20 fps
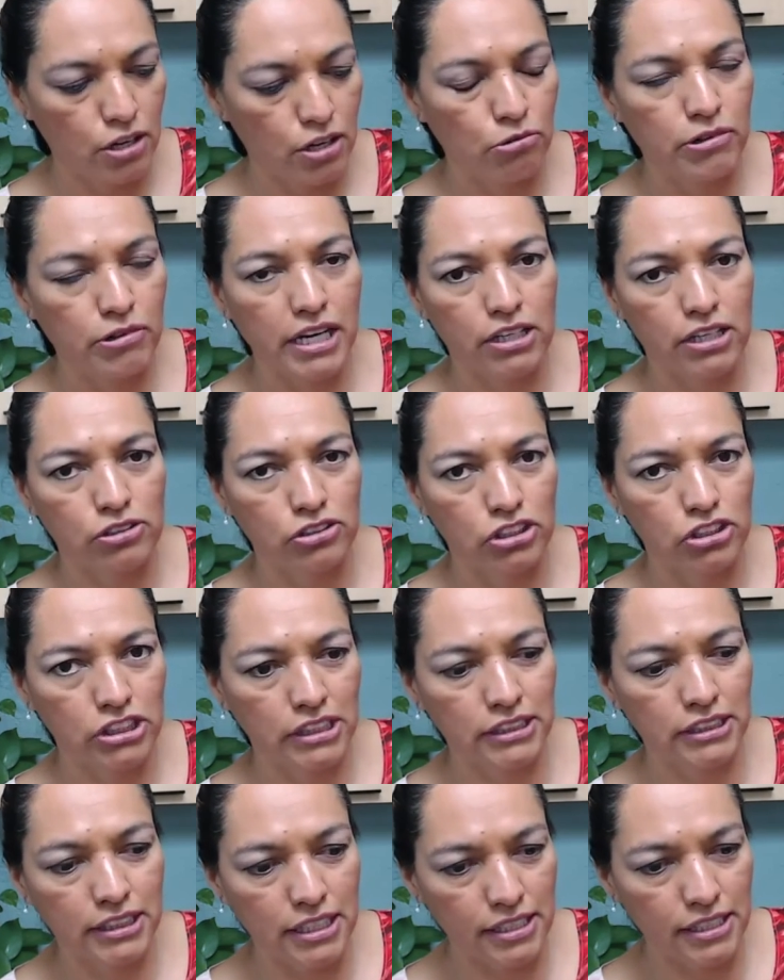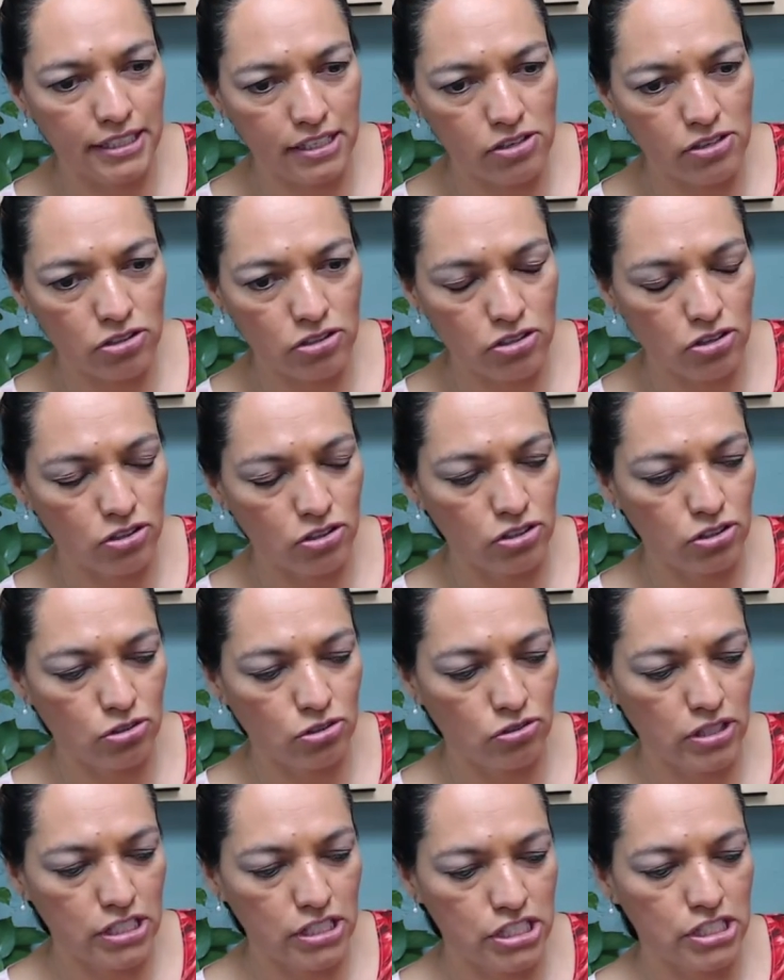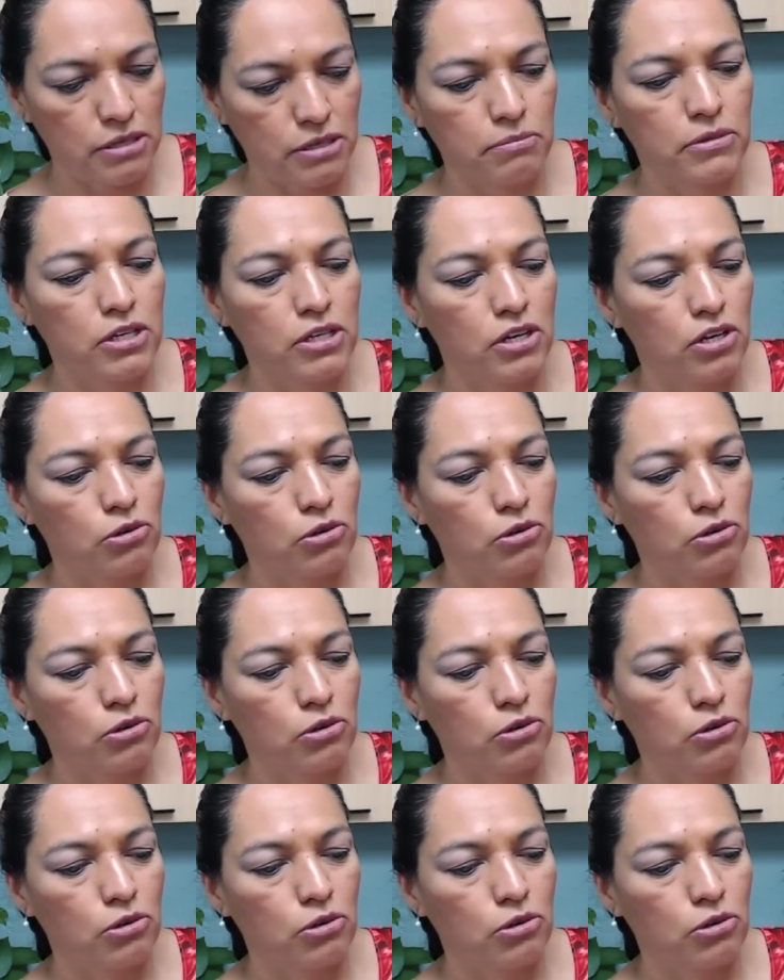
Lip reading: We are consistently not going to the gym.